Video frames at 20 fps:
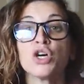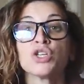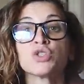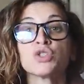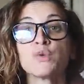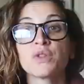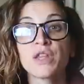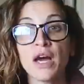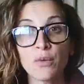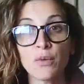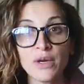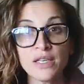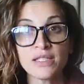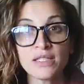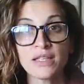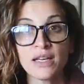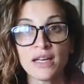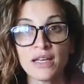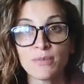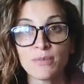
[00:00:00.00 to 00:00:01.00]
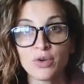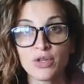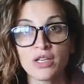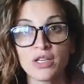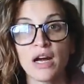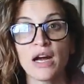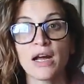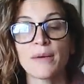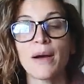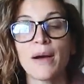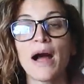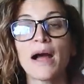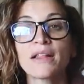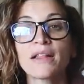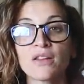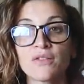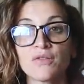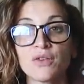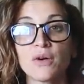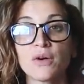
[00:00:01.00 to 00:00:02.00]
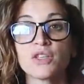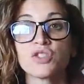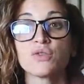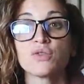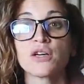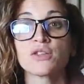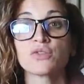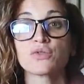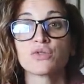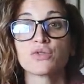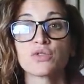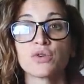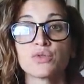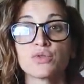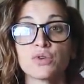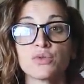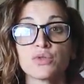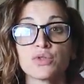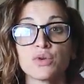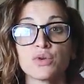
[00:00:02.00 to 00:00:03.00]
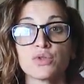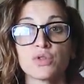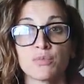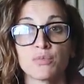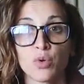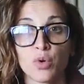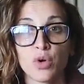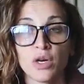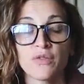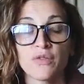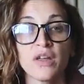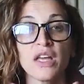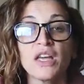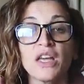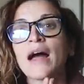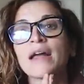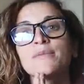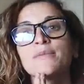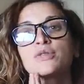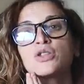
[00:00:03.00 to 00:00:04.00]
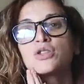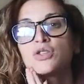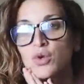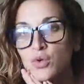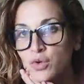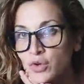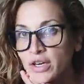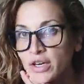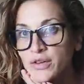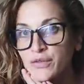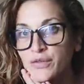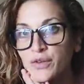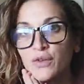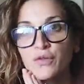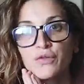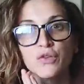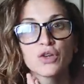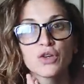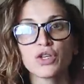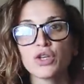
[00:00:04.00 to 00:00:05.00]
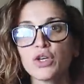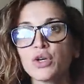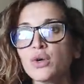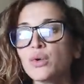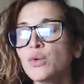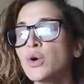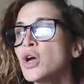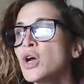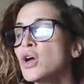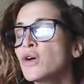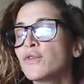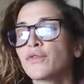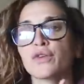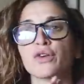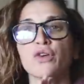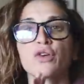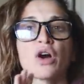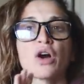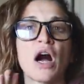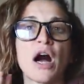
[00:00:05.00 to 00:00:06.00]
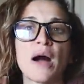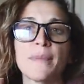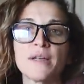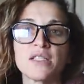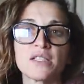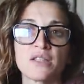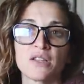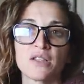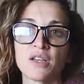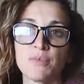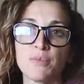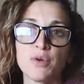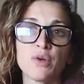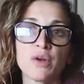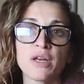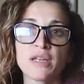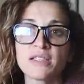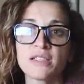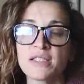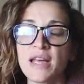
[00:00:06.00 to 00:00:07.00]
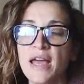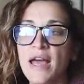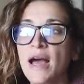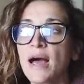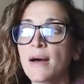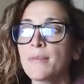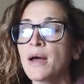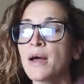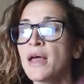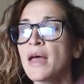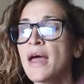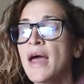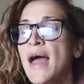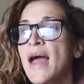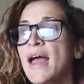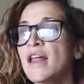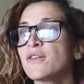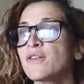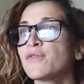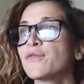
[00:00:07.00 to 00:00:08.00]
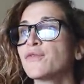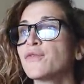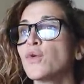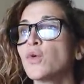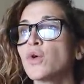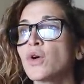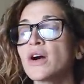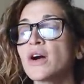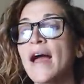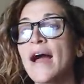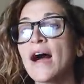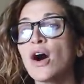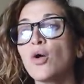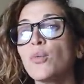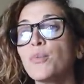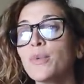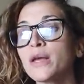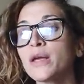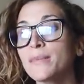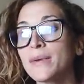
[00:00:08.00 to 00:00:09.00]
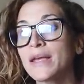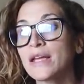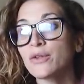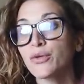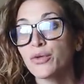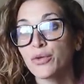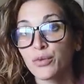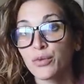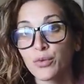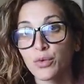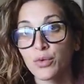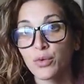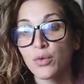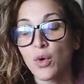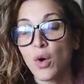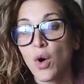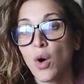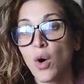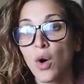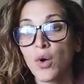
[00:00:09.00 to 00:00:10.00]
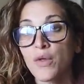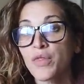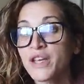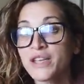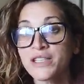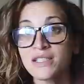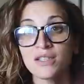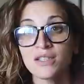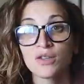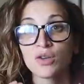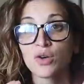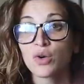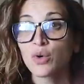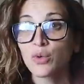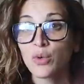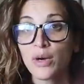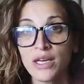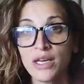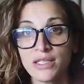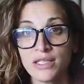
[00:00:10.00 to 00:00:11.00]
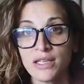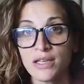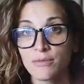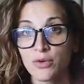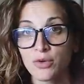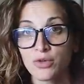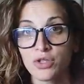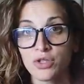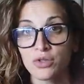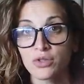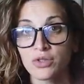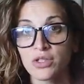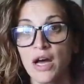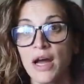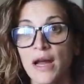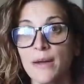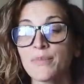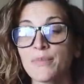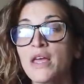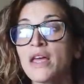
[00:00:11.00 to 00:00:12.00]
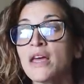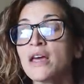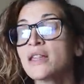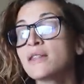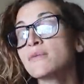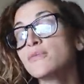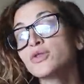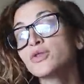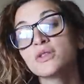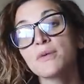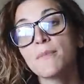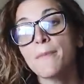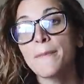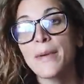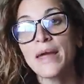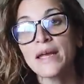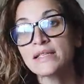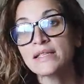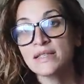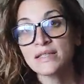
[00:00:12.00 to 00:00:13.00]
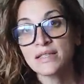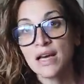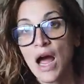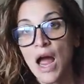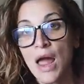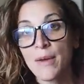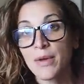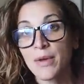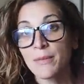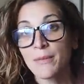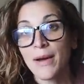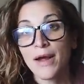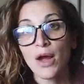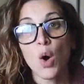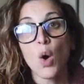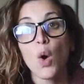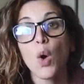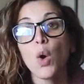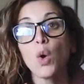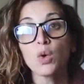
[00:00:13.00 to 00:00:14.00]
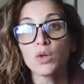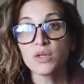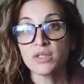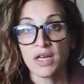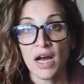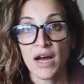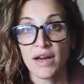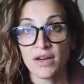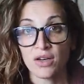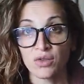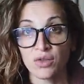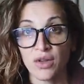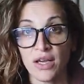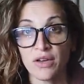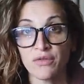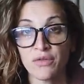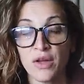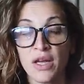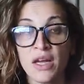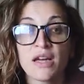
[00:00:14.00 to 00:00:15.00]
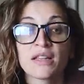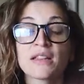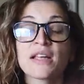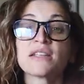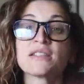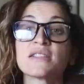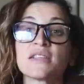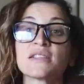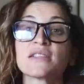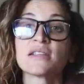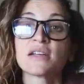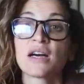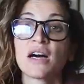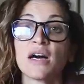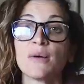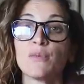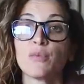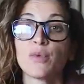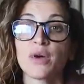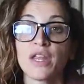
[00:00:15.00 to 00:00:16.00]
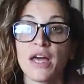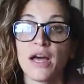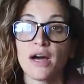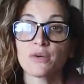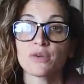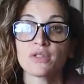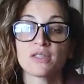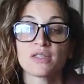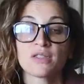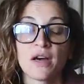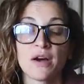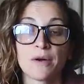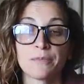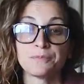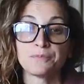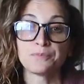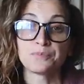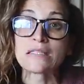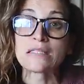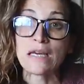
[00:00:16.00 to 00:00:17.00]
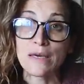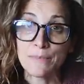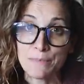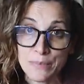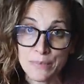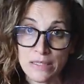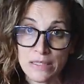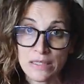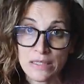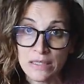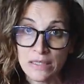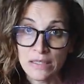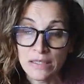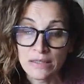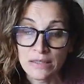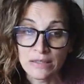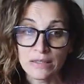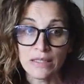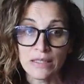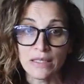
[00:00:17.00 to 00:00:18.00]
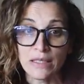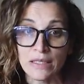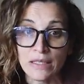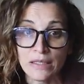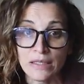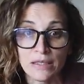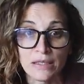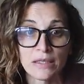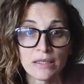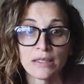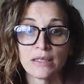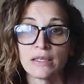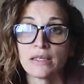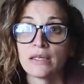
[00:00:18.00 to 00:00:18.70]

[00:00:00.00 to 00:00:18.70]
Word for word: So without wasting any more time, I love you guys. You guys are so, so, so supportive. I am so grateful for you, for your comments in the communities tab, and for helping me through this crazy emotional time, the most amazing time in my whole entire life that doesn't come without some dips in